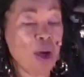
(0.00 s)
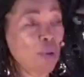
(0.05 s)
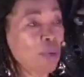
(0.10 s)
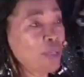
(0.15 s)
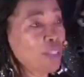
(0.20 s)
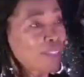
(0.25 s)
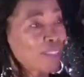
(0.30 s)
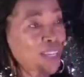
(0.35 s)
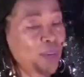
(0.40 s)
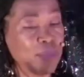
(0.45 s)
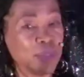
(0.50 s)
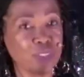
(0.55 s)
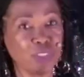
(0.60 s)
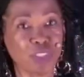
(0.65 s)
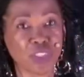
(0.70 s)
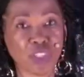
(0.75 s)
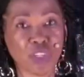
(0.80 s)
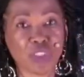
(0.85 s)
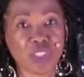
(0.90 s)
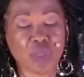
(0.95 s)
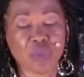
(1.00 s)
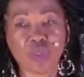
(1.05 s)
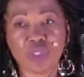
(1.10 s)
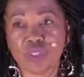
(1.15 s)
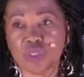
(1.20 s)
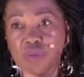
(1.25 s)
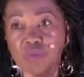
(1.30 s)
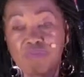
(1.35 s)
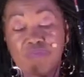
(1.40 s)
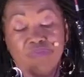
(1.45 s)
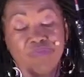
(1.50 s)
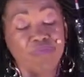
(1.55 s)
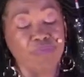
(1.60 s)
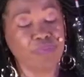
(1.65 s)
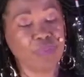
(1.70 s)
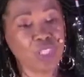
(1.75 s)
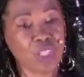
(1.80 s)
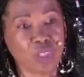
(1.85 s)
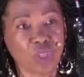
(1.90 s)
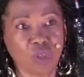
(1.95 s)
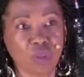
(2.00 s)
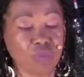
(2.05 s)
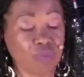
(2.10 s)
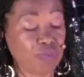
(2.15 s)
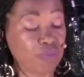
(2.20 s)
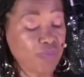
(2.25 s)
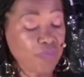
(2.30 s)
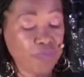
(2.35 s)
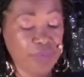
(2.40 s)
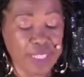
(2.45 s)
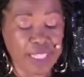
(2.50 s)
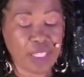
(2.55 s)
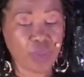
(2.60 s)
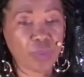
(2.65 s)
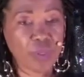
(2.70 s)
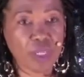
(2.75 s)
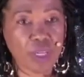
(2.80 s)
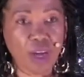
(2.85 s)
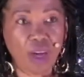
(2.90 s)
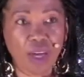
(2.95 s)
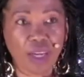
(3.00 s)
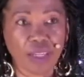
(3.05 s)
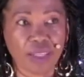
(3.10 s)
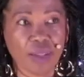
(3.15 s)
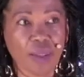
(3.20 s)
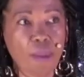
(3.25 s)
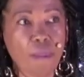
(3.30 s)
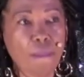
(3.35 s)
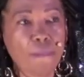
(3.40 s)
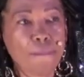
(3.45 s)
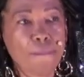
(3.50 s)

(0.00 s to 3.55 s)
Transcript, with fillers: I was coming to church. I was, you know, dealing with it all